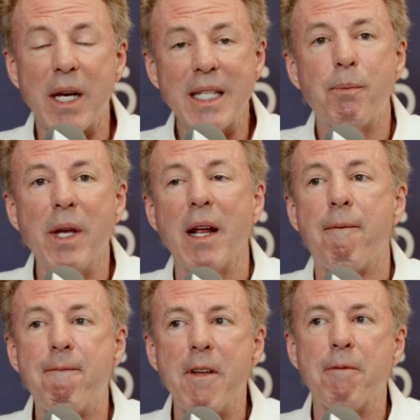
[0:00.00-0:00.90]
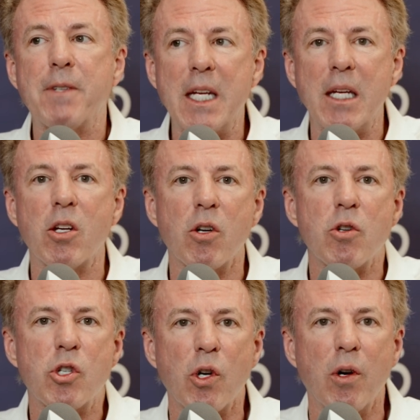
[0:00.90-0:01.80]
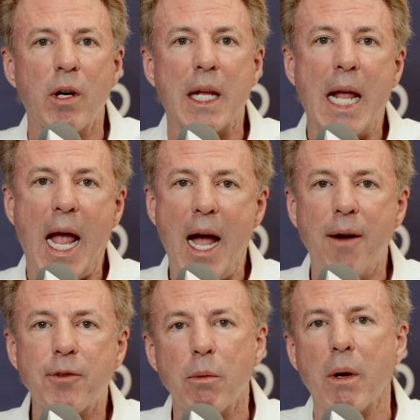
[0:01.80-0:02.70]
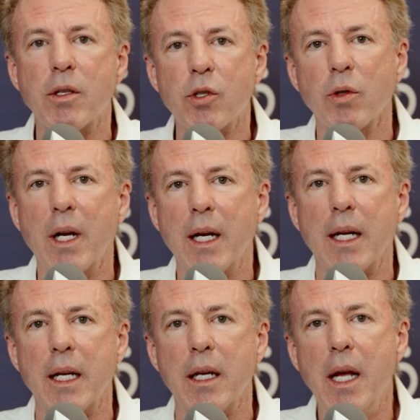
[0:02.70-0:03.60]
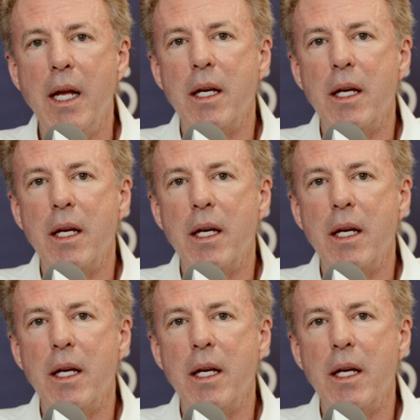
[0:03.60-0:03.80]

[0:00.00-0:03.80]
but it's been a 15-year journey after my training